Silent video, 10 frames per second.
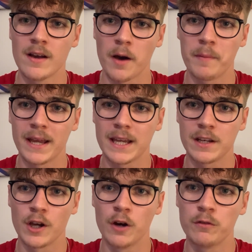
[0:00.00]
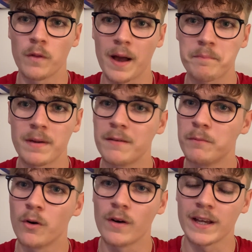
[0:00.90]
are making Yeovil that bit
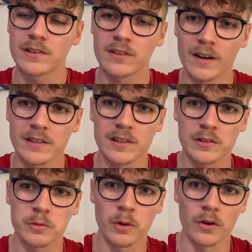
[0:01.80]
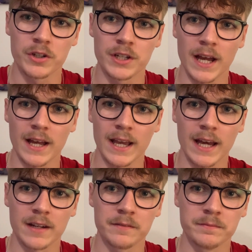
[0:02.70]
more exciting to watch yet
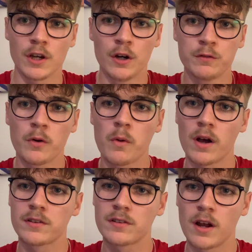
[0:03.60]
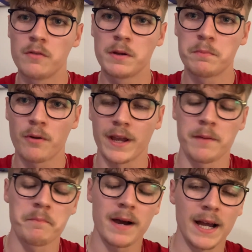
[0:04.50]
again. Yeovil are slowly
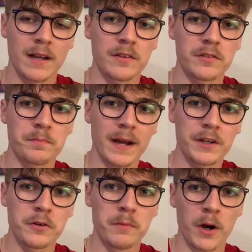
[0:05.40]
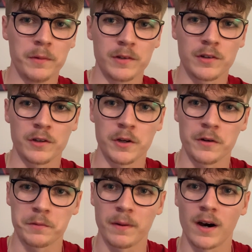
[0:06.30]
bringing back special moments to
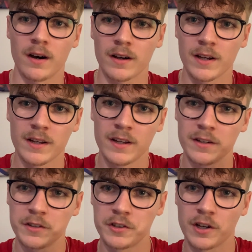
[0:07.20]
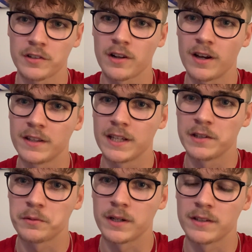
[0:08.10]
Huish Park, just like
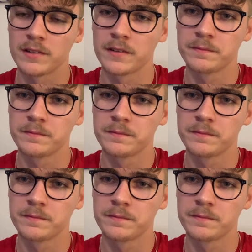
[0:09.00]
these ones.